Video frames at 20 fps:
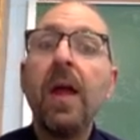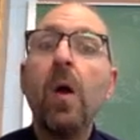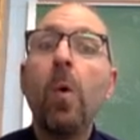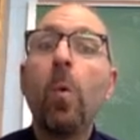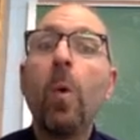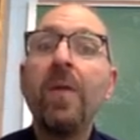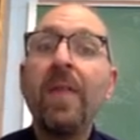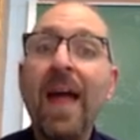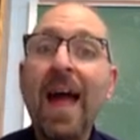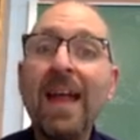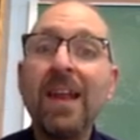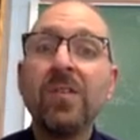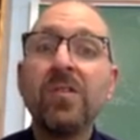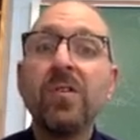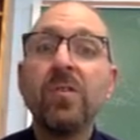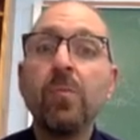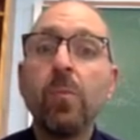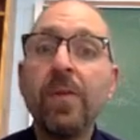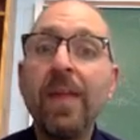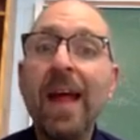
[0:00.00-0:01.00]
When they had
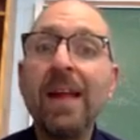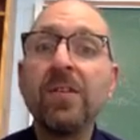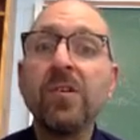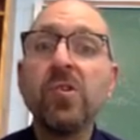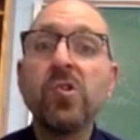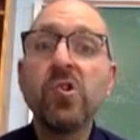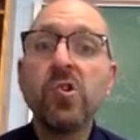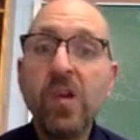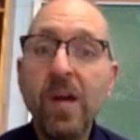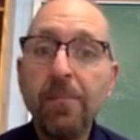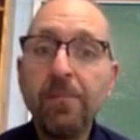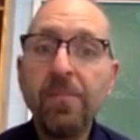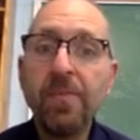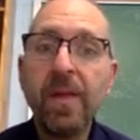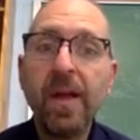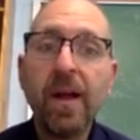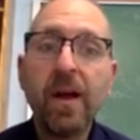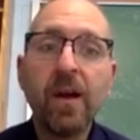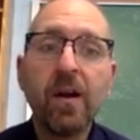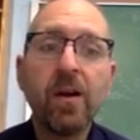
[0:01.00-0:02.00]
to ship
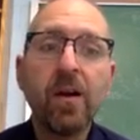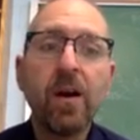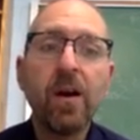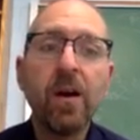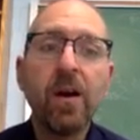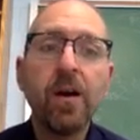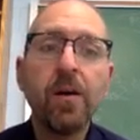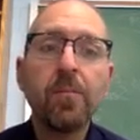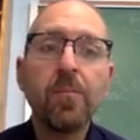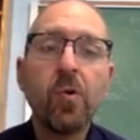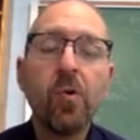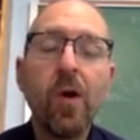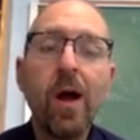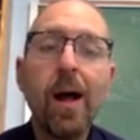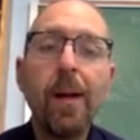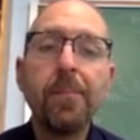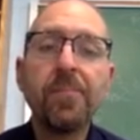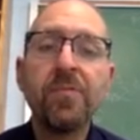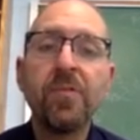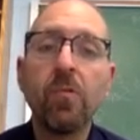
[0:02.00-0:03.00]
their
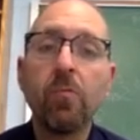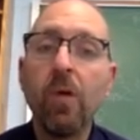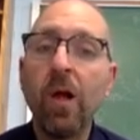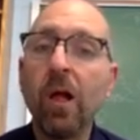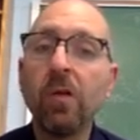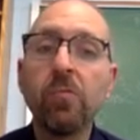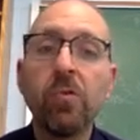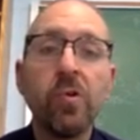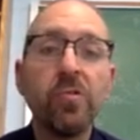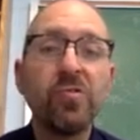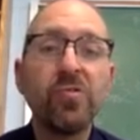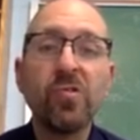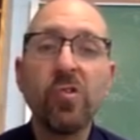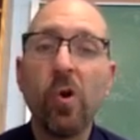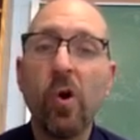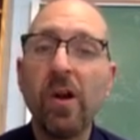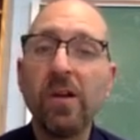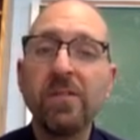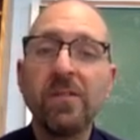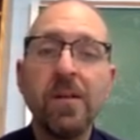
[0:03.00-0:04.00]
crops, the railroads
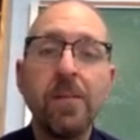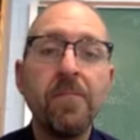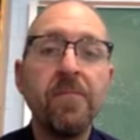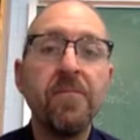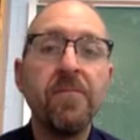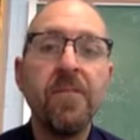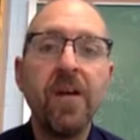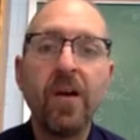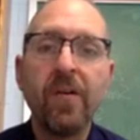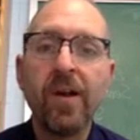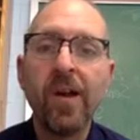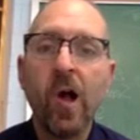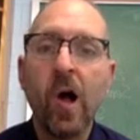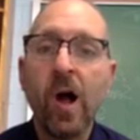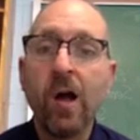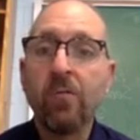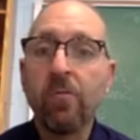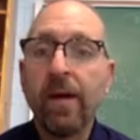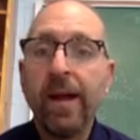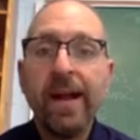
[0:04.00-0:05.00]
charged them very high
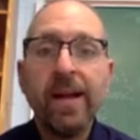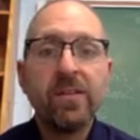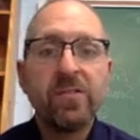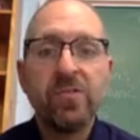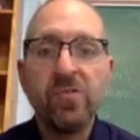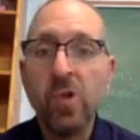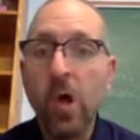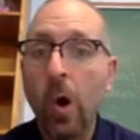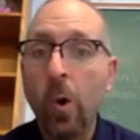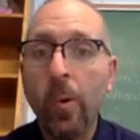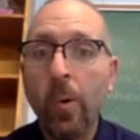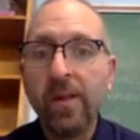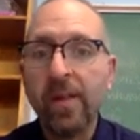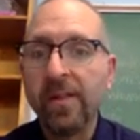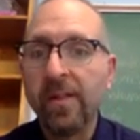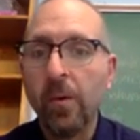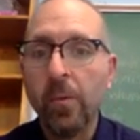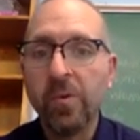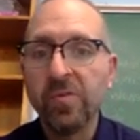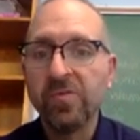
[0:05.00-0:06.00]
rates, knowing that
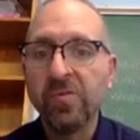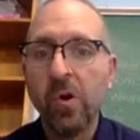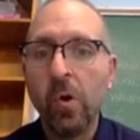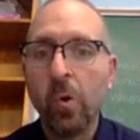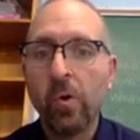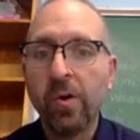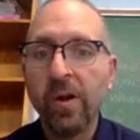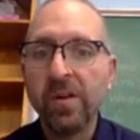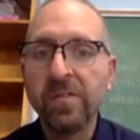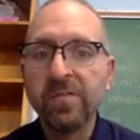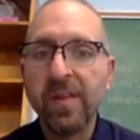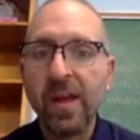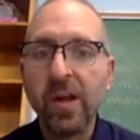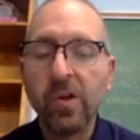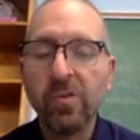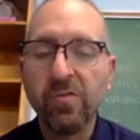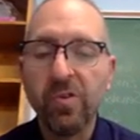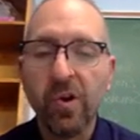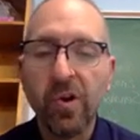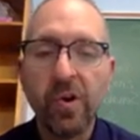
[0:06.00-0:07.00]
there was nowhere else they
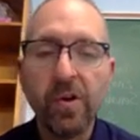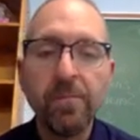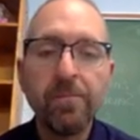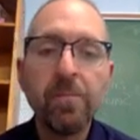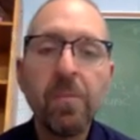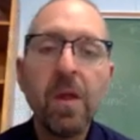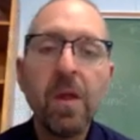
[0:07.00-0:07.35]
could turn.